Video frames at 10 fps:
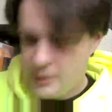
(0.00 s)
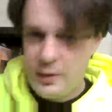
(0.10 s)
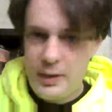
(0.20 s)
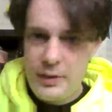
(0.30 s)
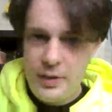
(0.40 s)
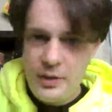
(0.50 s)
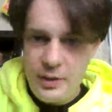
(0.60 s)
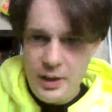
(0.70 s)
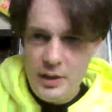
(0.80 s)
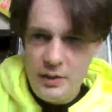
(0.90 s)
90s
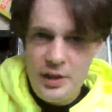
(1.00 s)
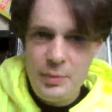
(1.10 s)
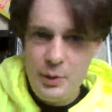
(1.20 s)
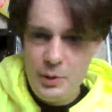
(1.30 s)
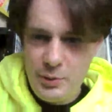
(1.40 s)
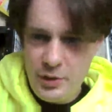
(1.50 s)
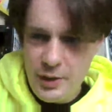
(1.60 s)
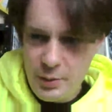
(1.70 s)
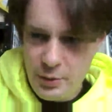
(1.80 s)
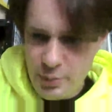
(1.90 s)
indie boom titles,